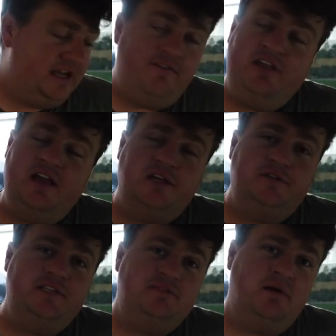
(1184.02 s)
like everything else
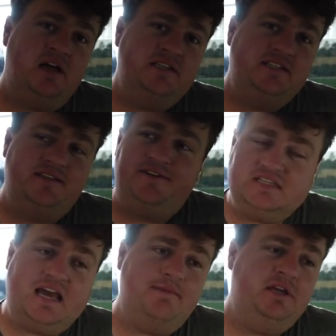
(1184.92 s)
with this bus,
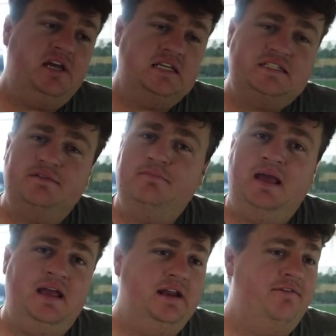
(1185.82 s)
it's gotta be custom
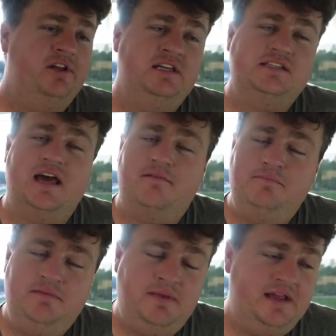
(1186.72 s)
made. Everything's gotta
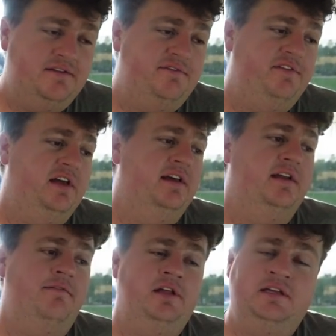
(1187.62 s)
be made to fit.
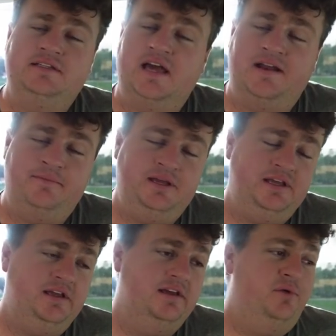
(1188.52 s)
Everything's gotta
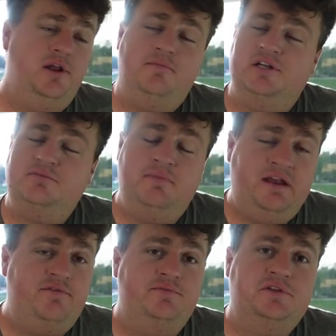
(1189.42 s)
be pretty much
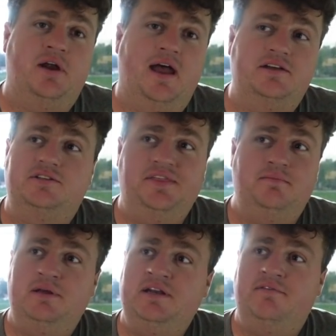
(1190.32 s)
made from scratch.
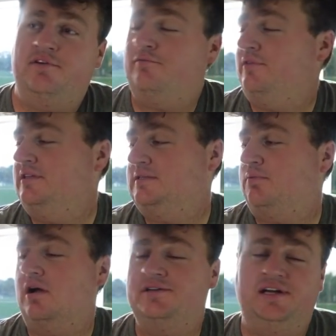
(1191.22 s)
Nothing been different with this
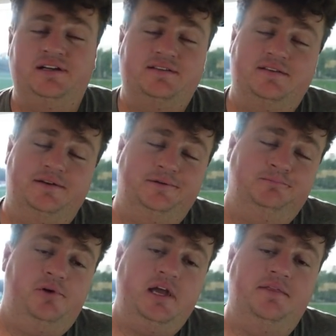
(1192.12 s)
project, so
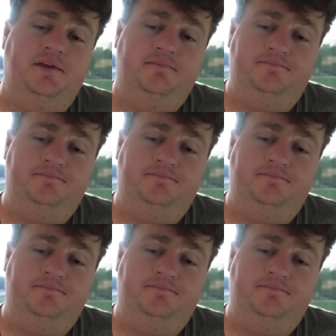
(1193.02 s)
we're getting there.